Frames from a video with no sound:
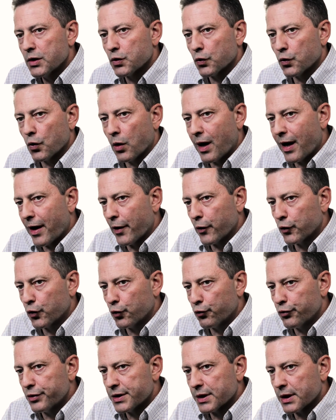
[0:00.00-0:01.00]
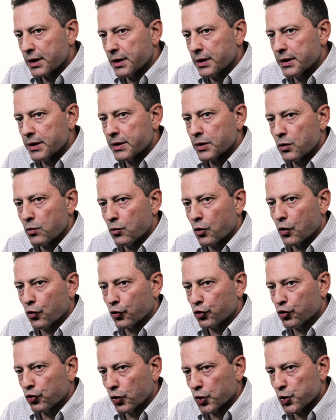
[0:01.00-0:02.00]
So the higher the risk is, the more
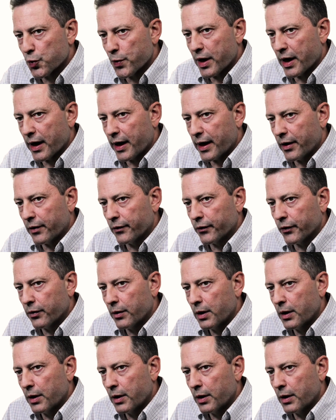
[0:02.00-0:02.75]
controls we have,